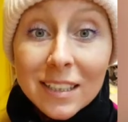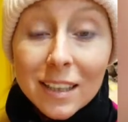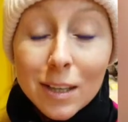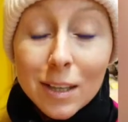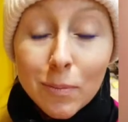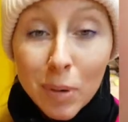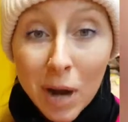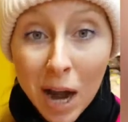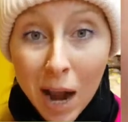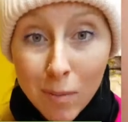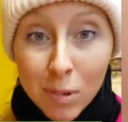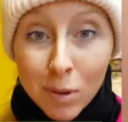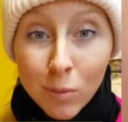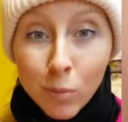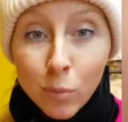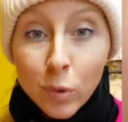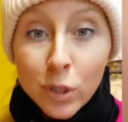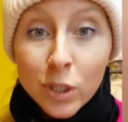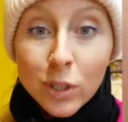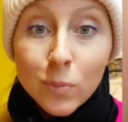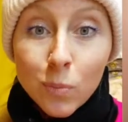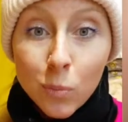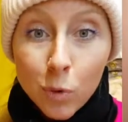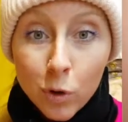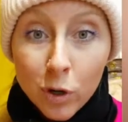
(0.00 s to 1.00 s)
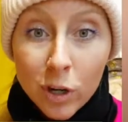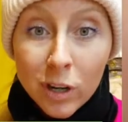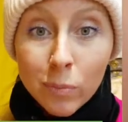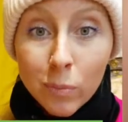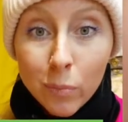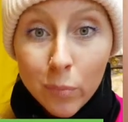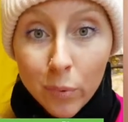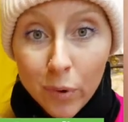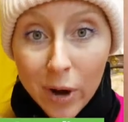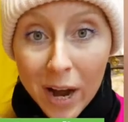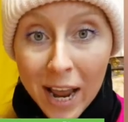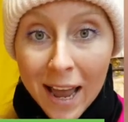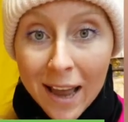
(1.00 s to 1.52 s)
the problem with modern
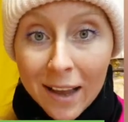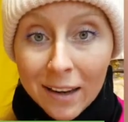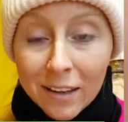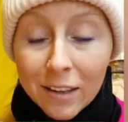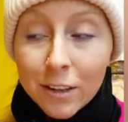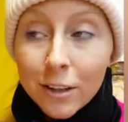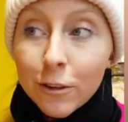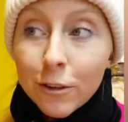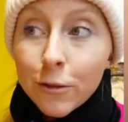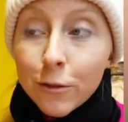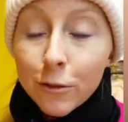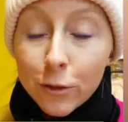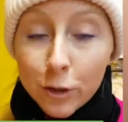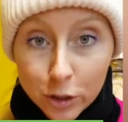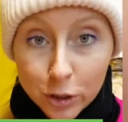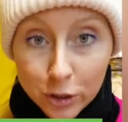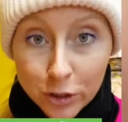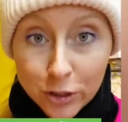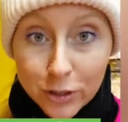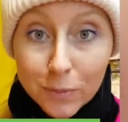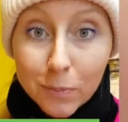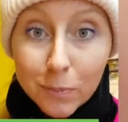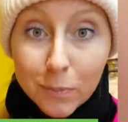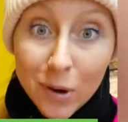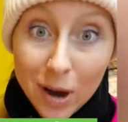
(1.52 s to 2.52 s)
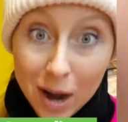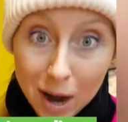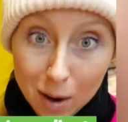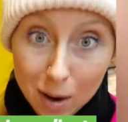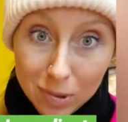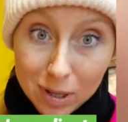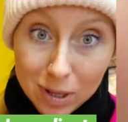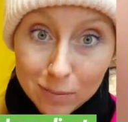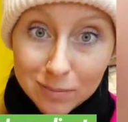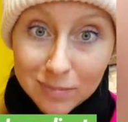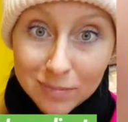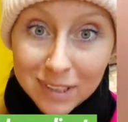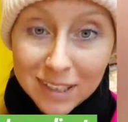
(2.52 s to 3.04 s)
bread, first problem
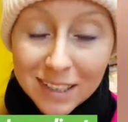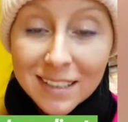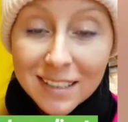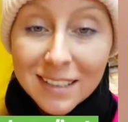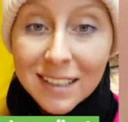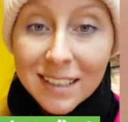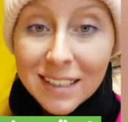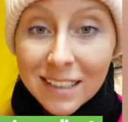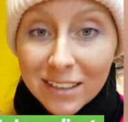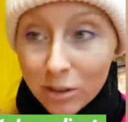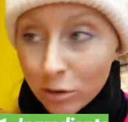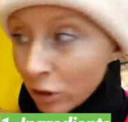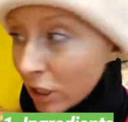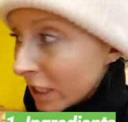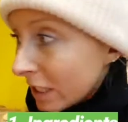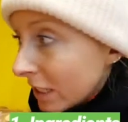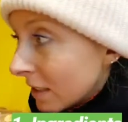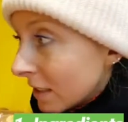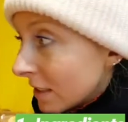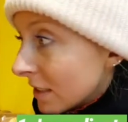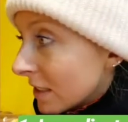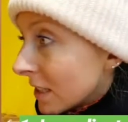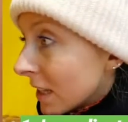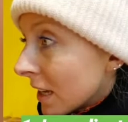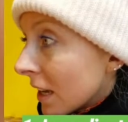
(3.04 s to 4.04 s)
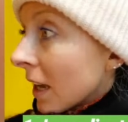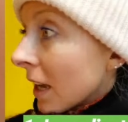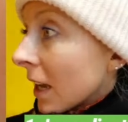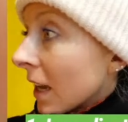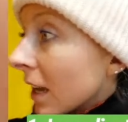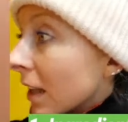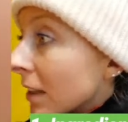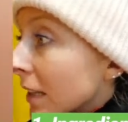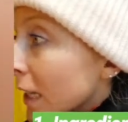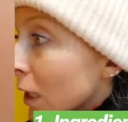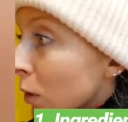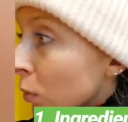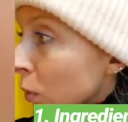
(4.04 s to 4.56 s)
is ingredients.
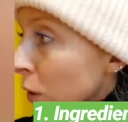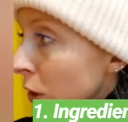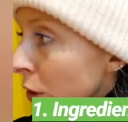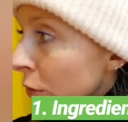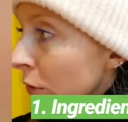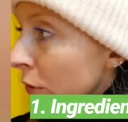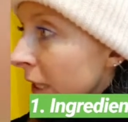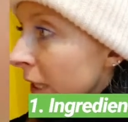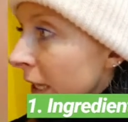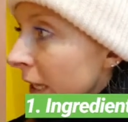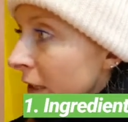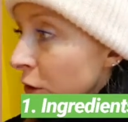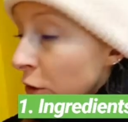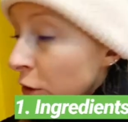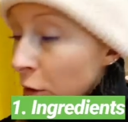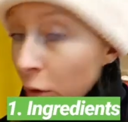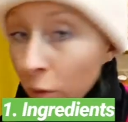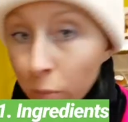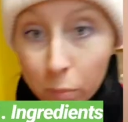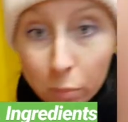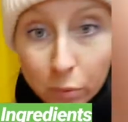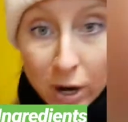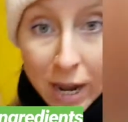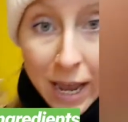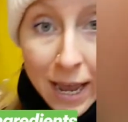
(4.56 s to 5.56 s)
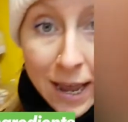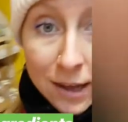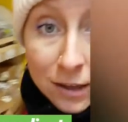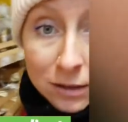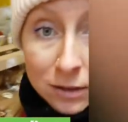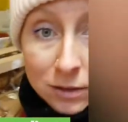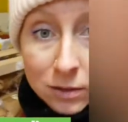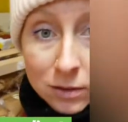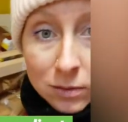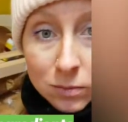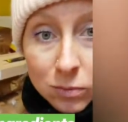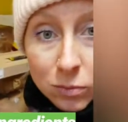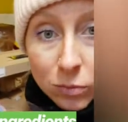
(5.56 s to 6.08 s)
Like when you get your bread,
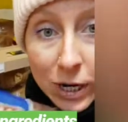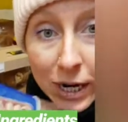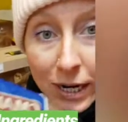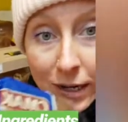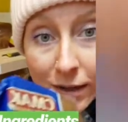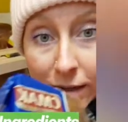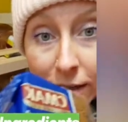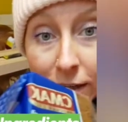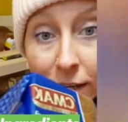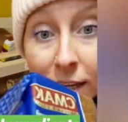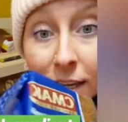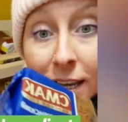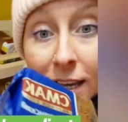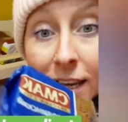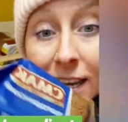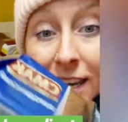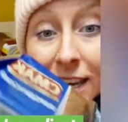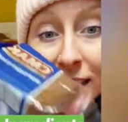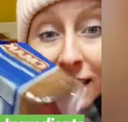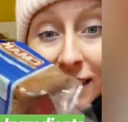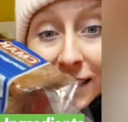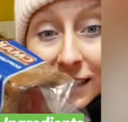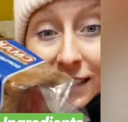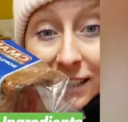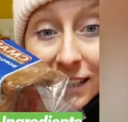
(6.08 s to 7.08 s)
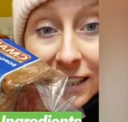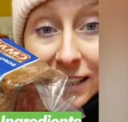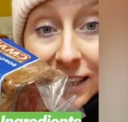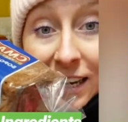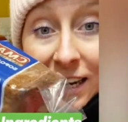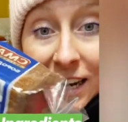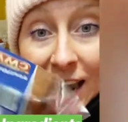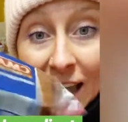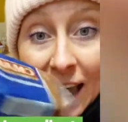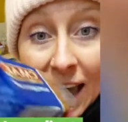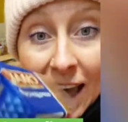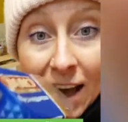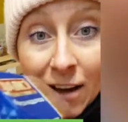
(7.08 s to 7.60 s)
right, it gotta
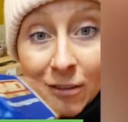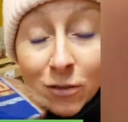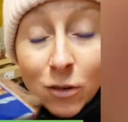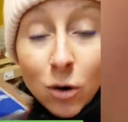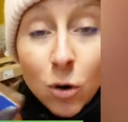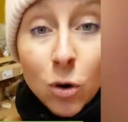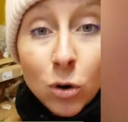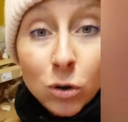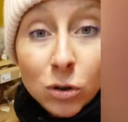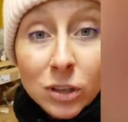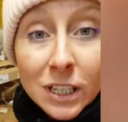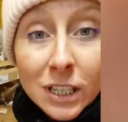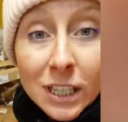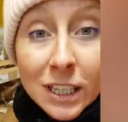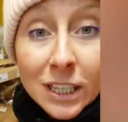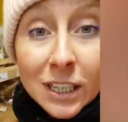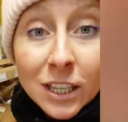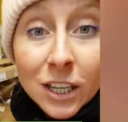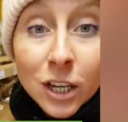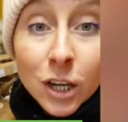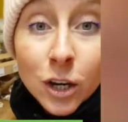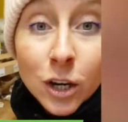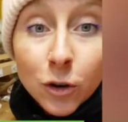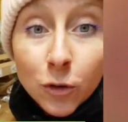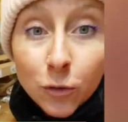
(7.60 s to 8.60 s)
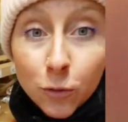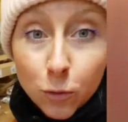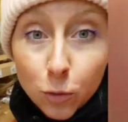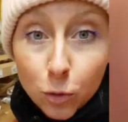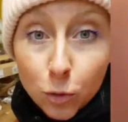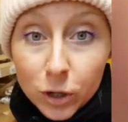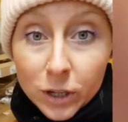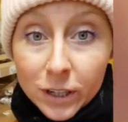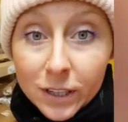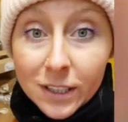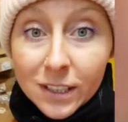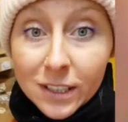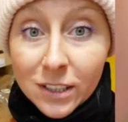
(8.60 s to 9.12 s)
have only 4
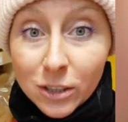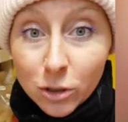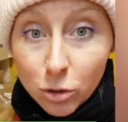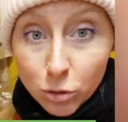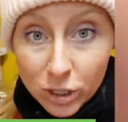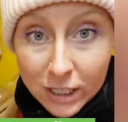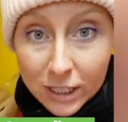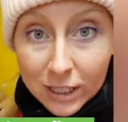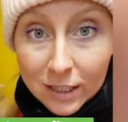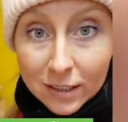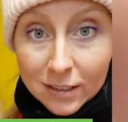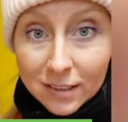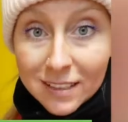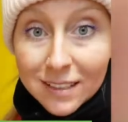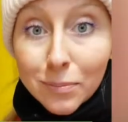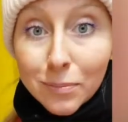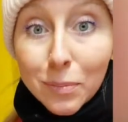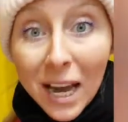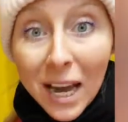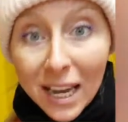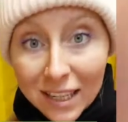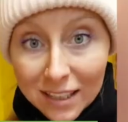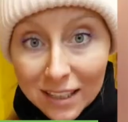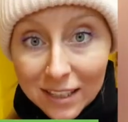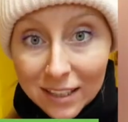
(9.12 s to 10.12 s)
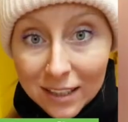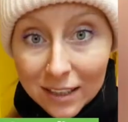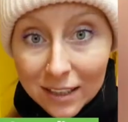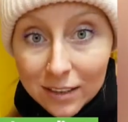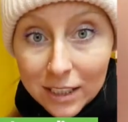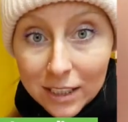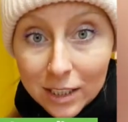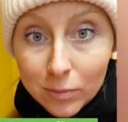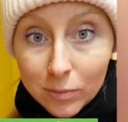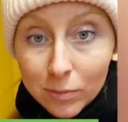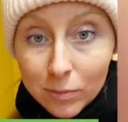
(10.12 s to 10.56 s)
ingredients ideally: